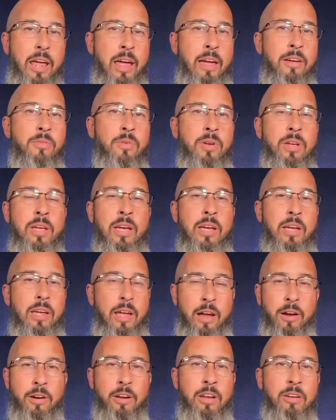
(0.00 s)
every
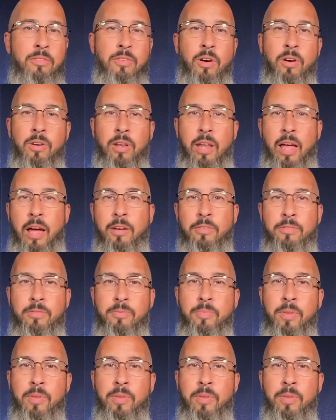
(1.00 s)
area of our life,